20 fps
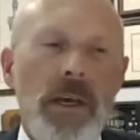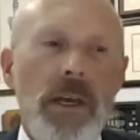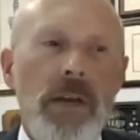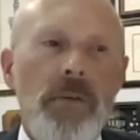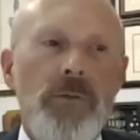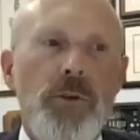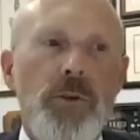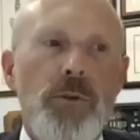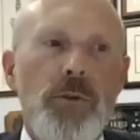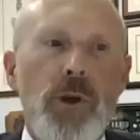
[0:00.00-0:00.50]

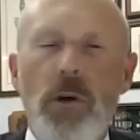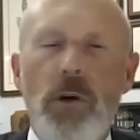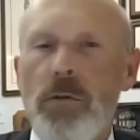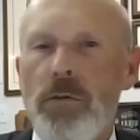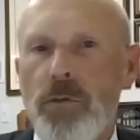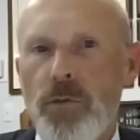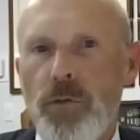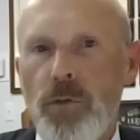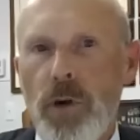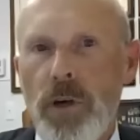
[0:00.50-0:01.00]
And if you
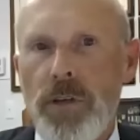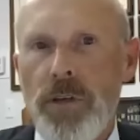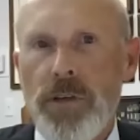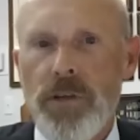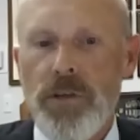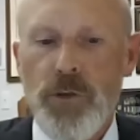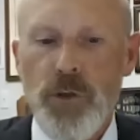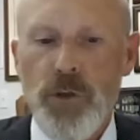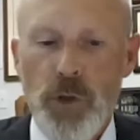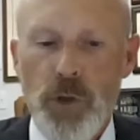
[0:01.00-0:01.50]
don't
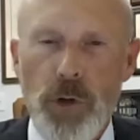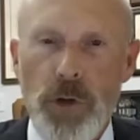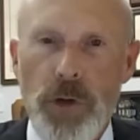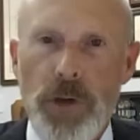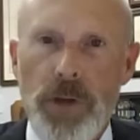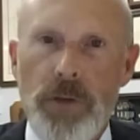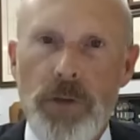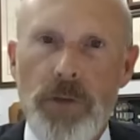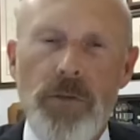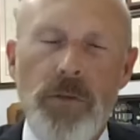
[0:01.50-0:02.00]
trust
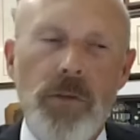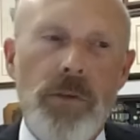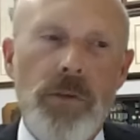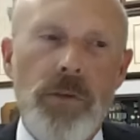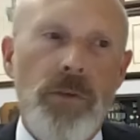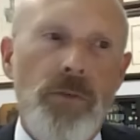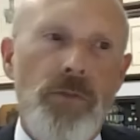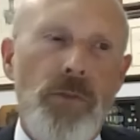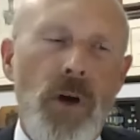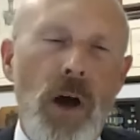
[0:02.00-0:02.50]
juries
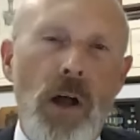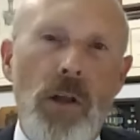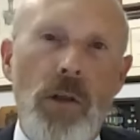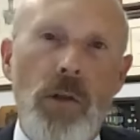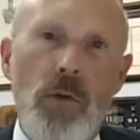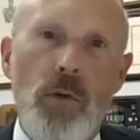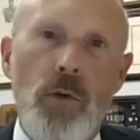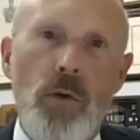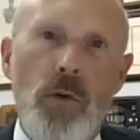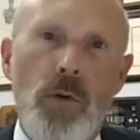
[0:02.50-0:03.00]
to
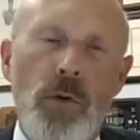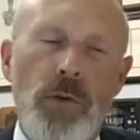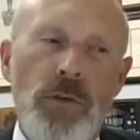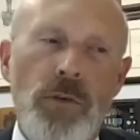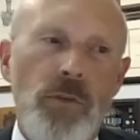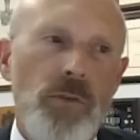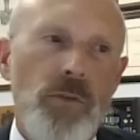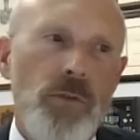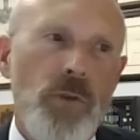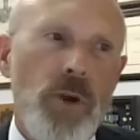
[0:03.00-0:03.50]
follow
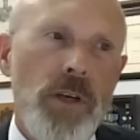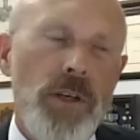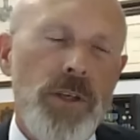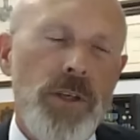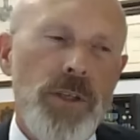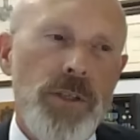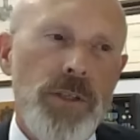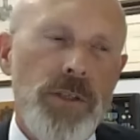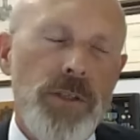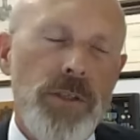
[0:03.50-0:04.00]
court's
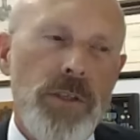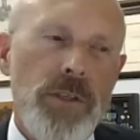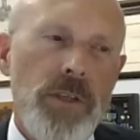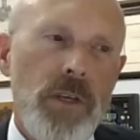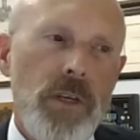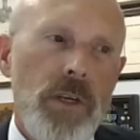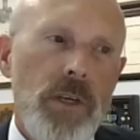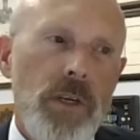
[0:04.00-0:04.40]
instructions,